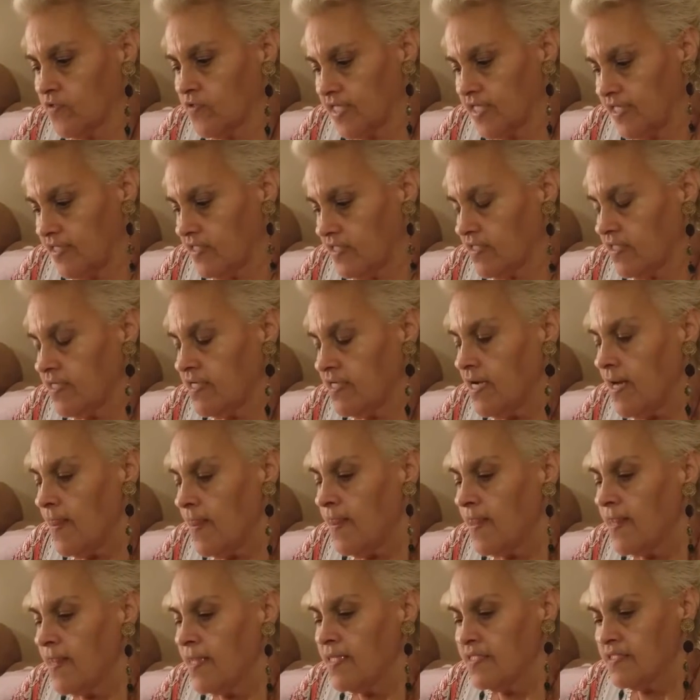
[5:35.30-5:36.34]
Okay,
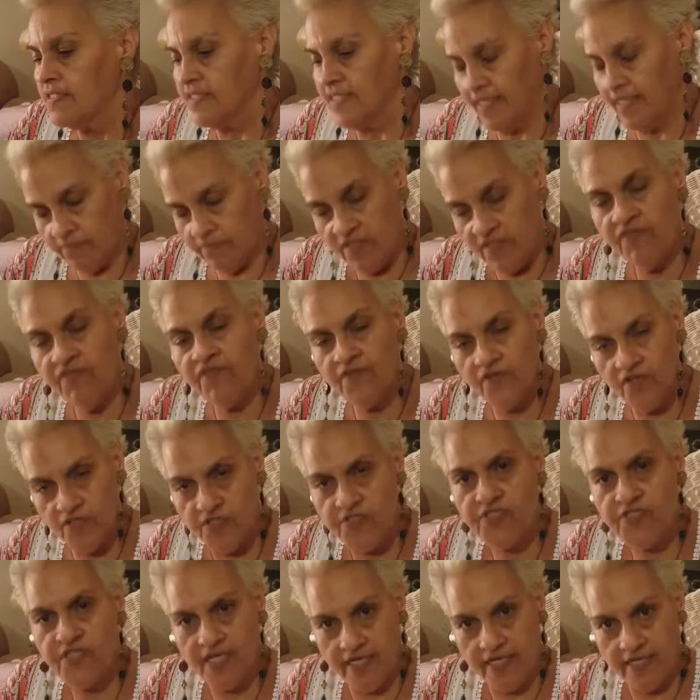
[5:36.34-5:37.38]
let me
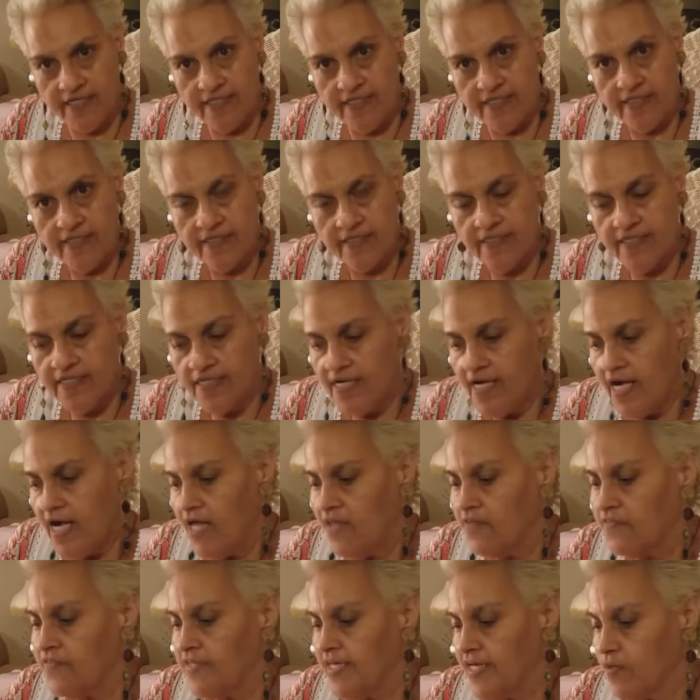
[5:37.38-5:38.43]
first say
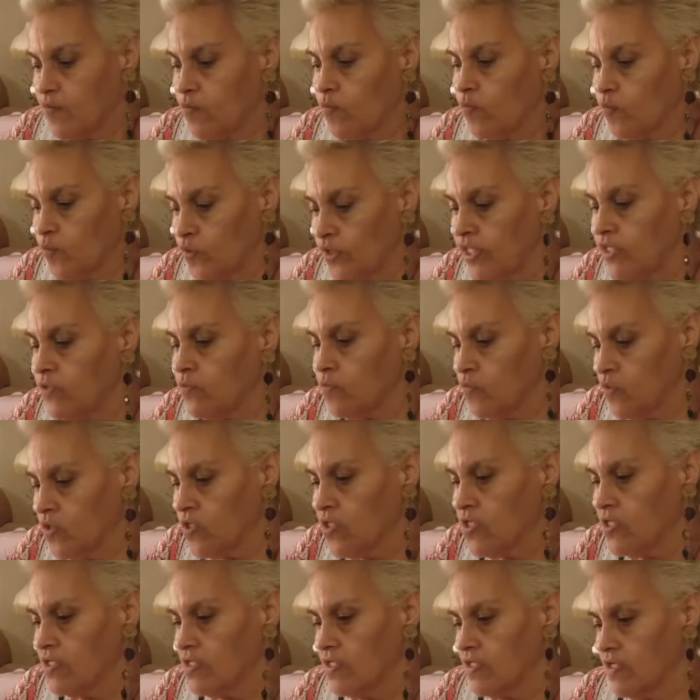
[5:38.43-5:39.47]
that we
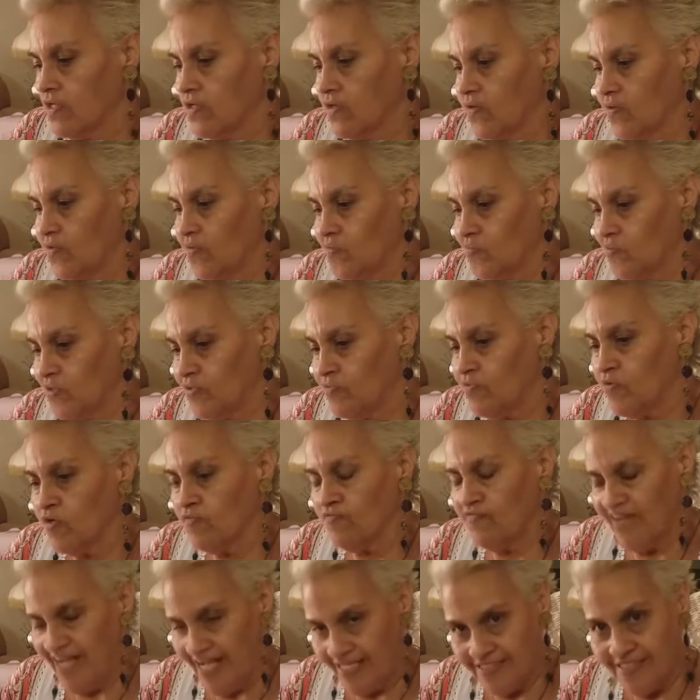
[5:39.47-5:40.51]
were
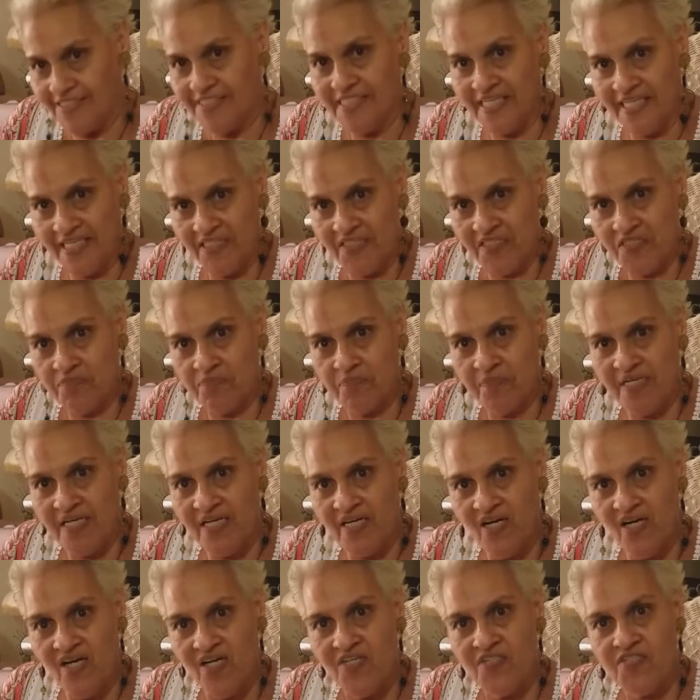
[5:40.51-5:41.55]
validated
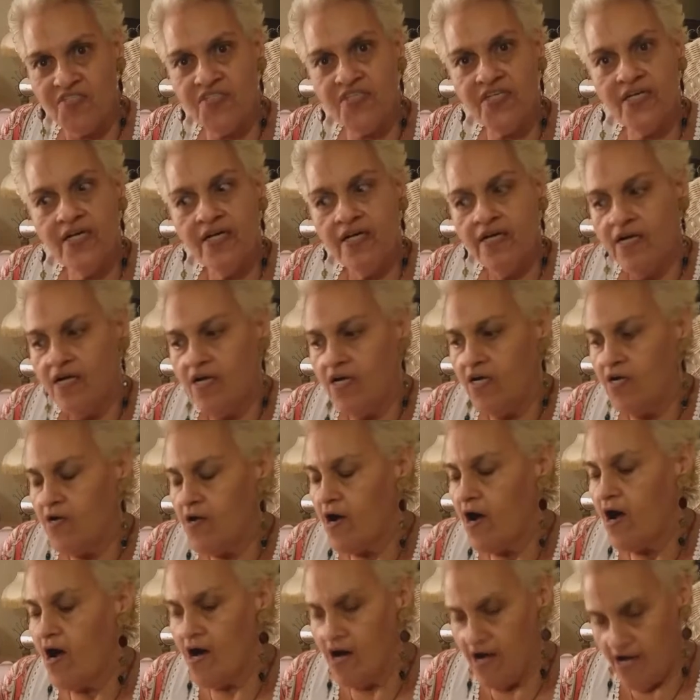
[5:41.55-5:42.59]
because
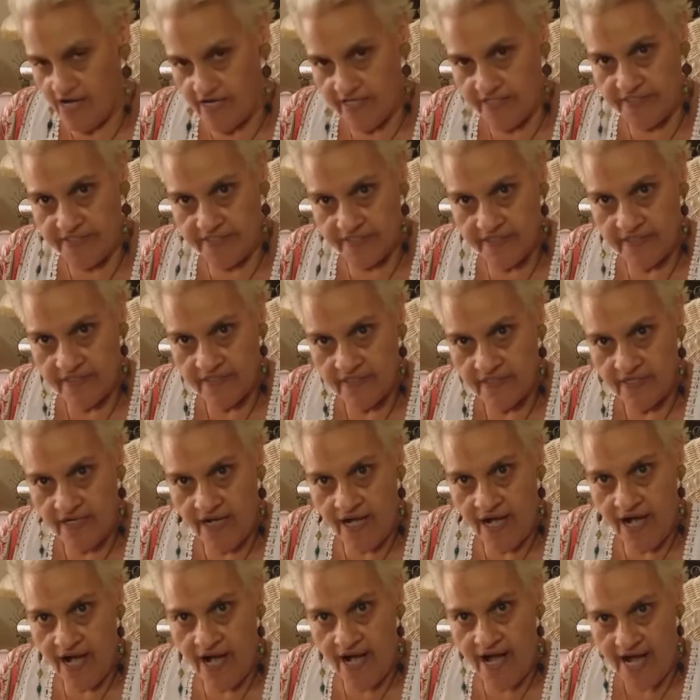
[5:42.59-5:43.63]
HUD,
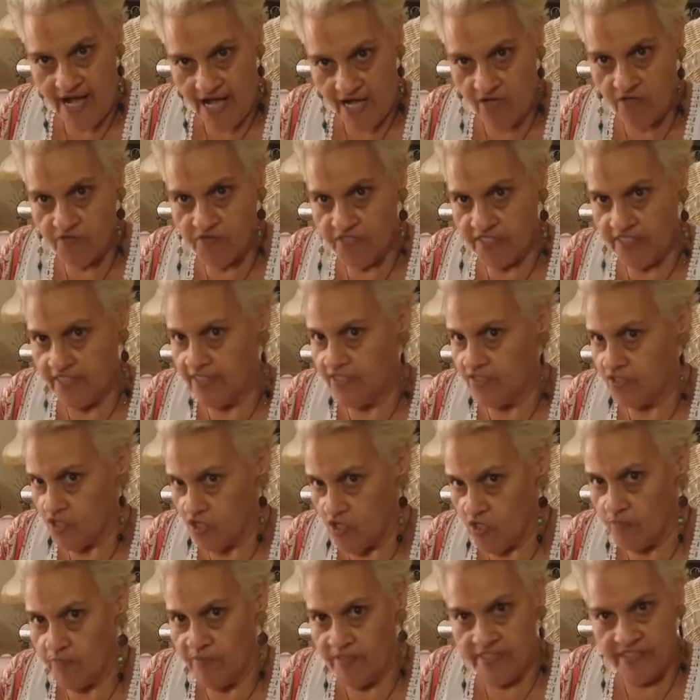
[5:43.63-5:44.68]
Housing and
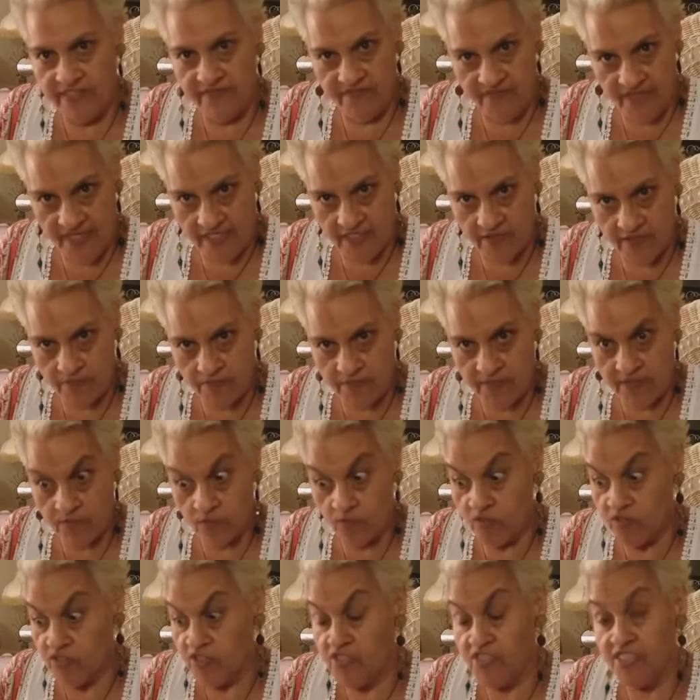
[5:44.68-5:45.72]
Urban Development,
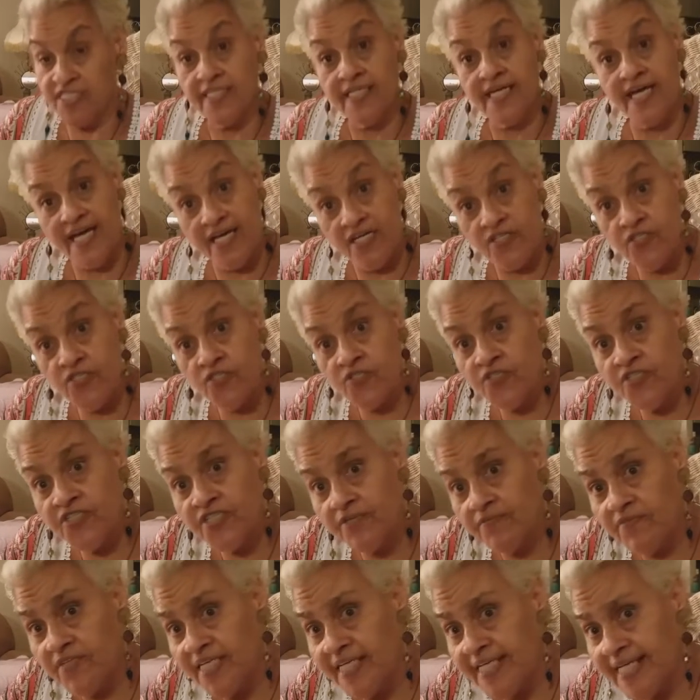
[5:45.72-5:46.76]
which is an agency
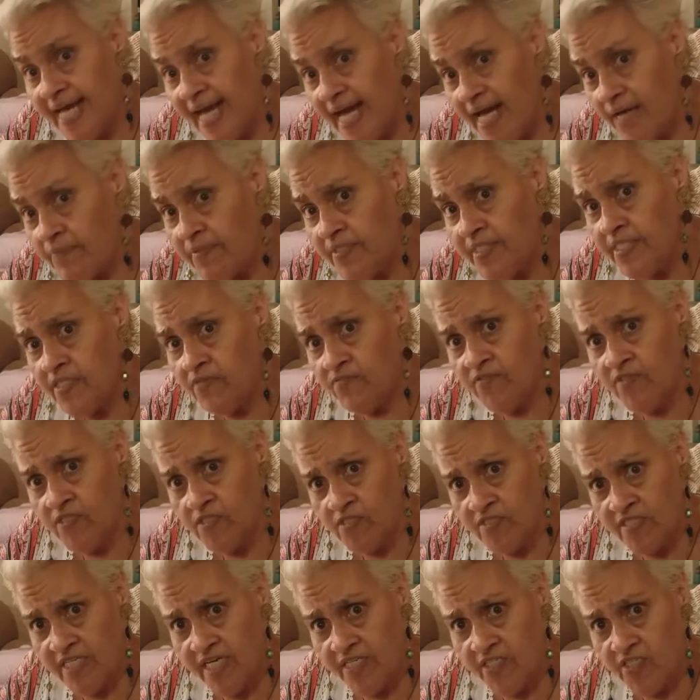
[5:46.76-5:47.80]
of the Cabinet of the
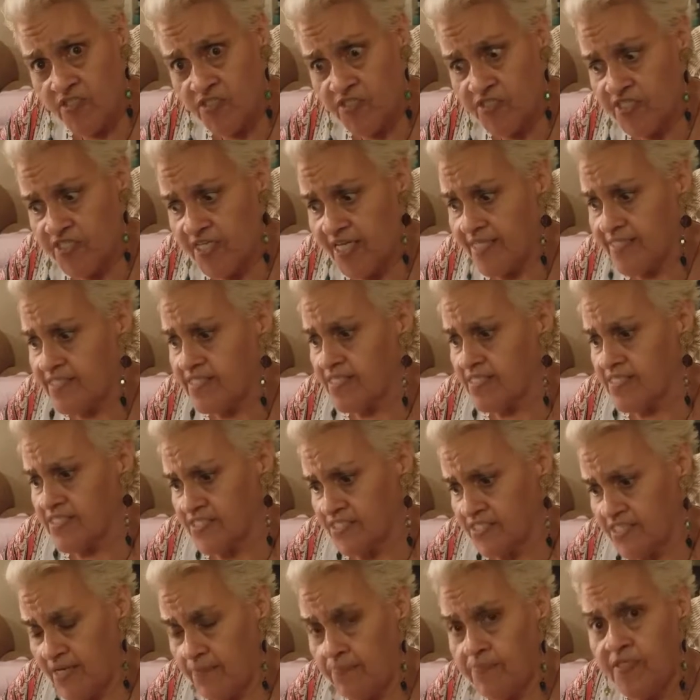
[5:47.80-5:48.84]
United States,
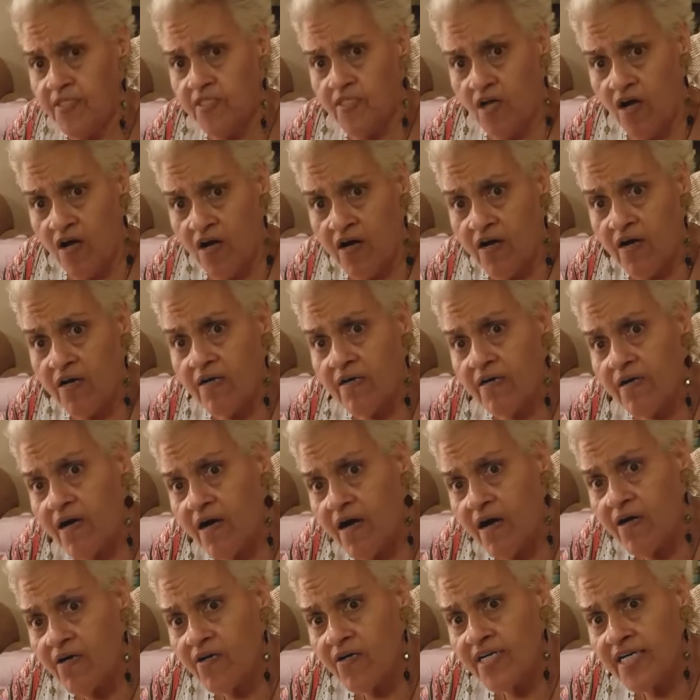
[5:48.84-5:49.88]
accepted
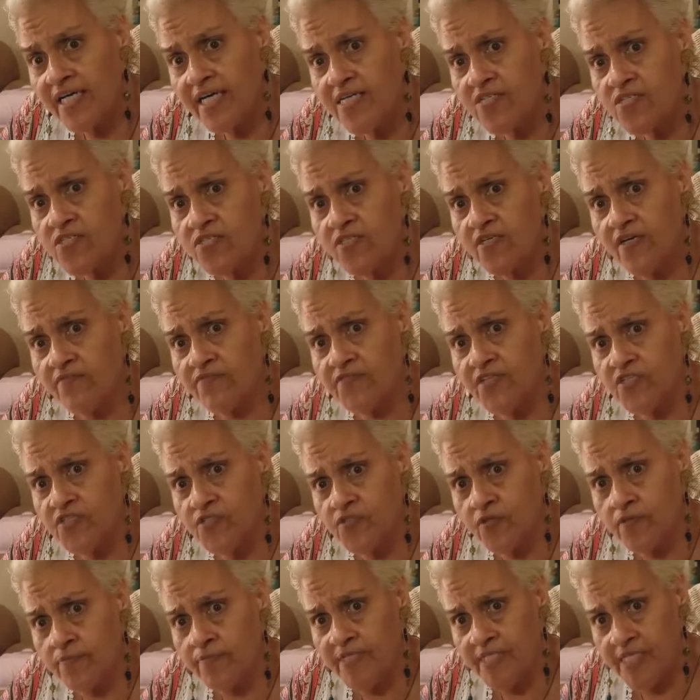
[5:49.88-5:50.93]
our case of
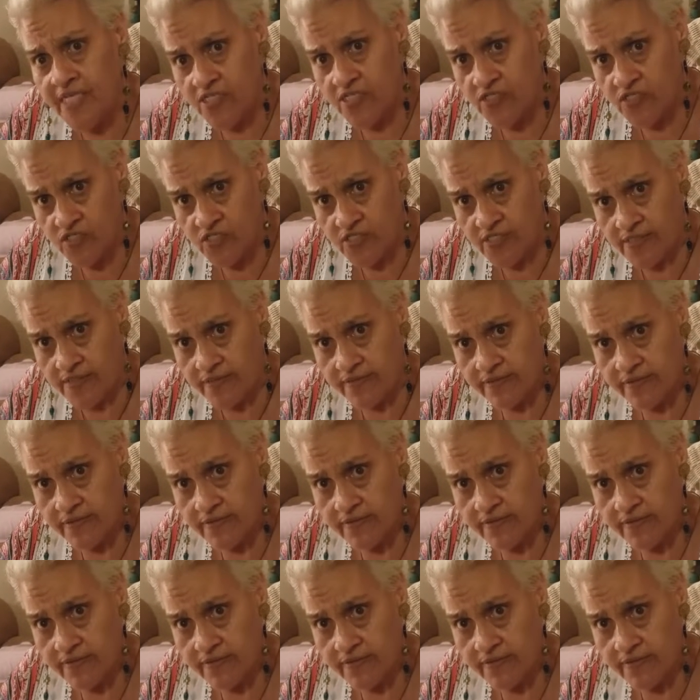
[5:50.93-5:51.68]
discrimination.